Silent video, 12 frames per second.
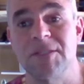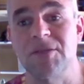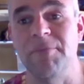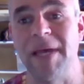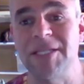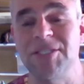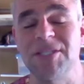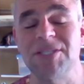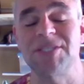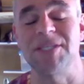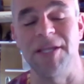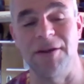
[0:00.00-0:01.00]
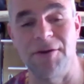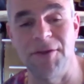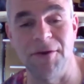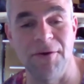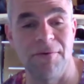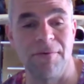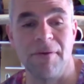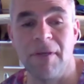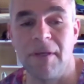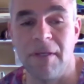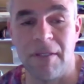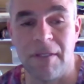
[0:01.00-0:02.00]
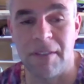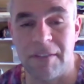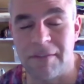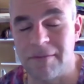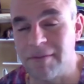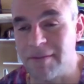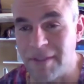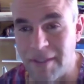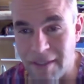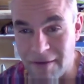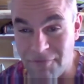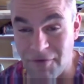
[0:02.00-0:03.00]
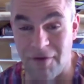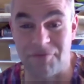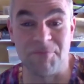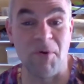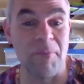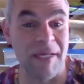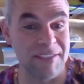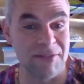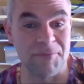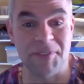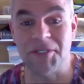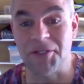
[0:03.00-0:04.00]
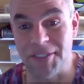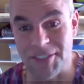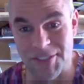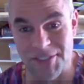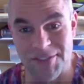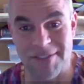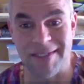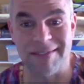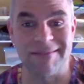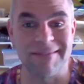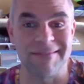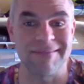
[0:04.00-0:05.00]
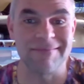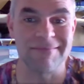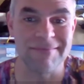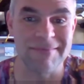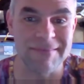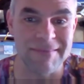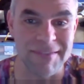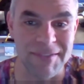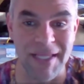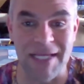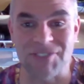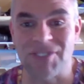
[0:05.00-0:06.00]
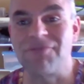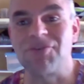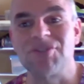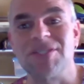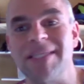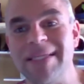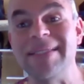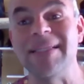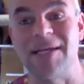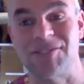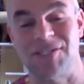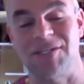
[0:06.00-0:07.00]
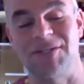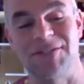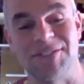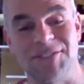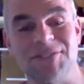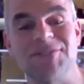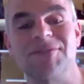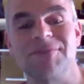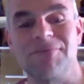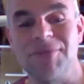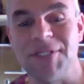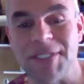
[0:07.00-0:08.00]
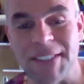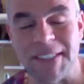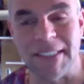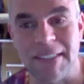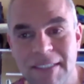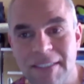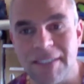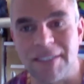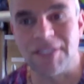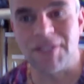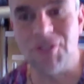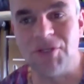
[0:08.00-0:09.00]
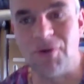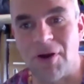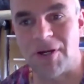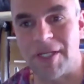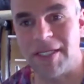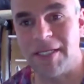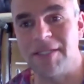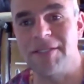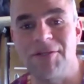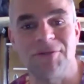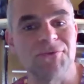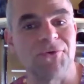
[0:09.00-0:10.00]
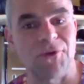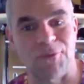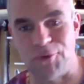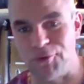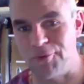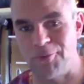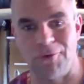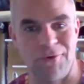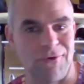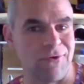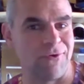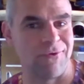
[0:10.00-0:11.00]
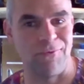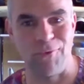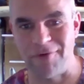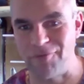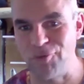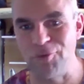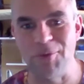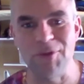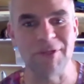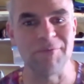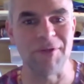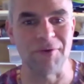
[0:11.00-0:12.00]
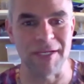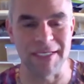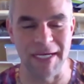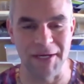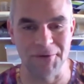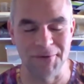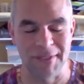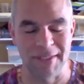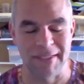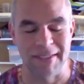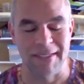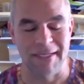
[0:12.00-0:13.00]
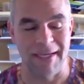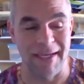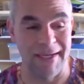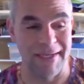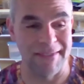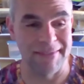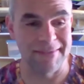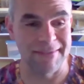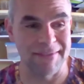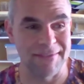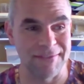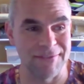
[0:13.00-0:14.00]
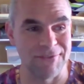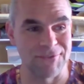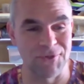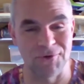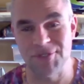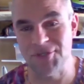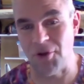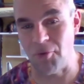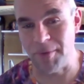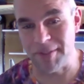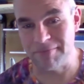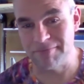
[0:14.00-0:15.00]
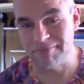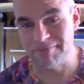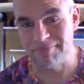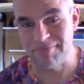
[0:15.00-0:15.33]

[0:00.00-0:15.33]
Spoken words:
So imagine this scenario, and it involves momentum and collisions and elastic versus inelastic collisions, really. You are in your dorm room or wherever room you can be right now, and your door is open,